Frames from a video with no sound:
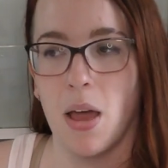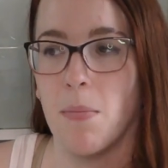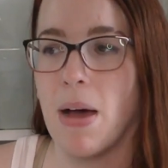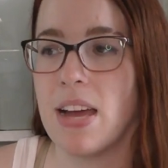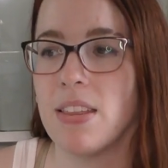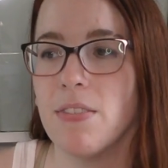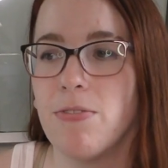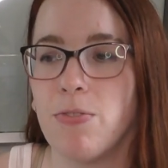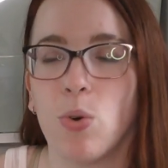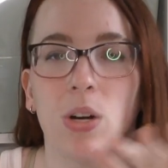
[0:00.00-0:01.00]
By the
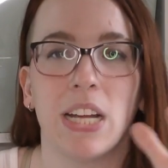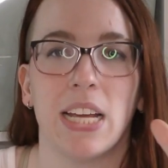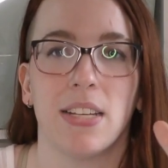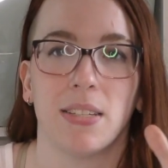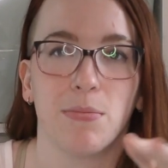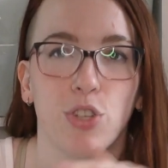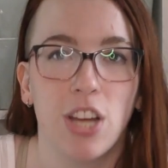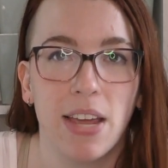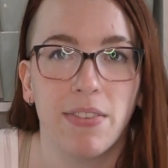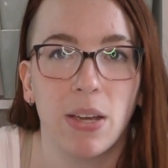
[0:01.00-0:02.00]
40s,
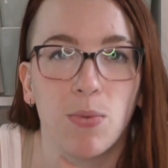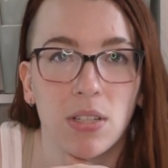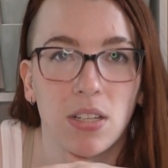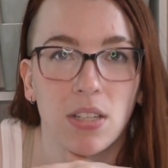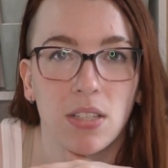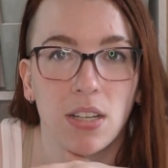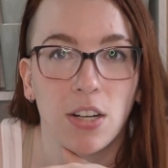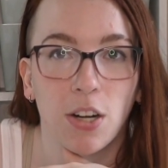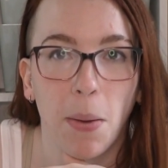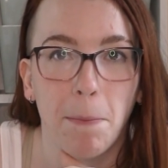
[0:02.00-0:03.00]
shaving was
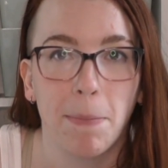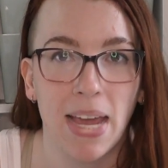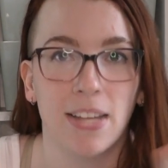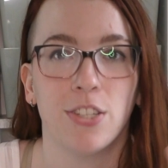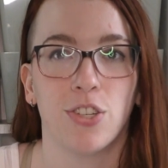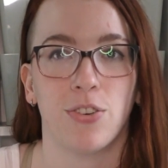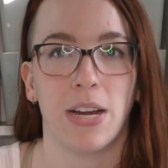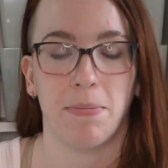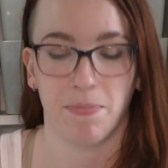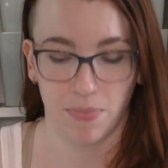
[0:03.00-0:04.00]
considered
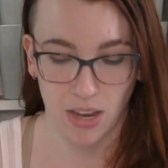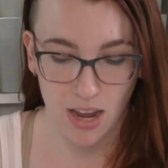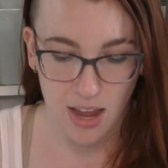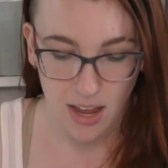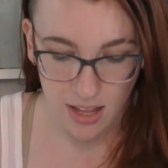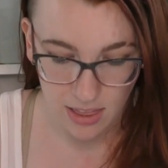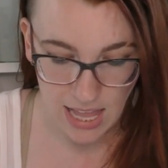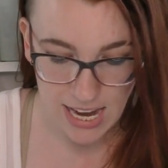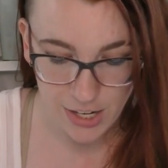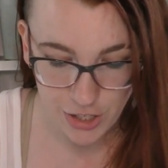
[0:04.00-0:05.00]
mainstream. Leg